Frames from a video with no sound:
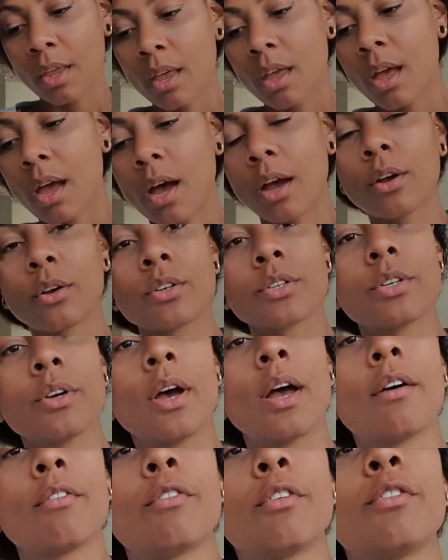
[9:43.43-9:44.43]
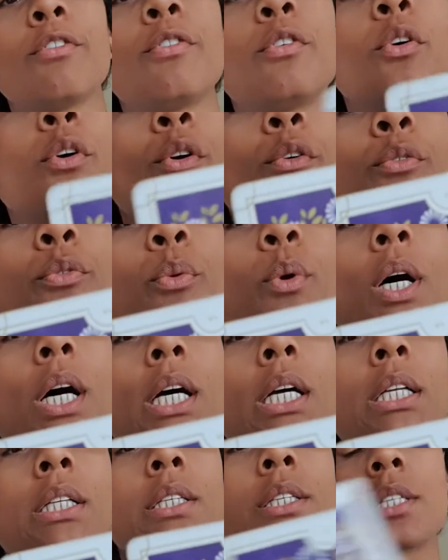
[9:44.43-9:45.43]
I also have the 4 of
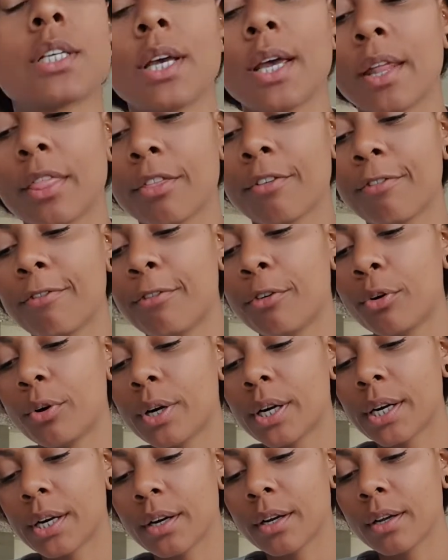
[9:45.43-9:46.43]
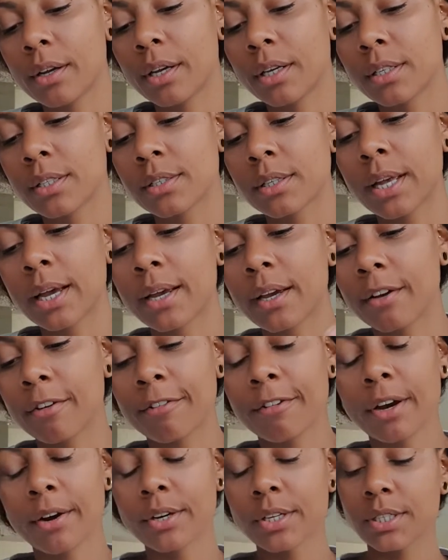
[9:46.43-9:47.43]
Wands, and 4 is like a
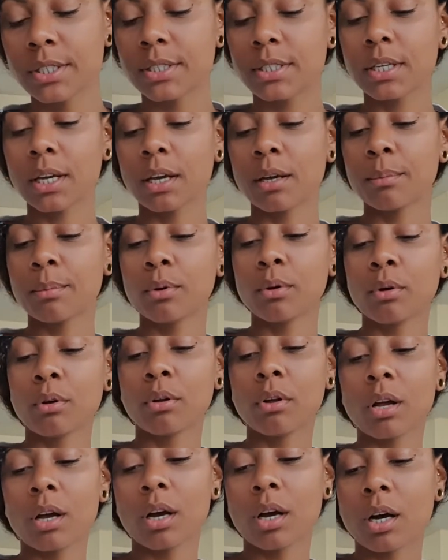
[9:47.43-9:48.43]
very stable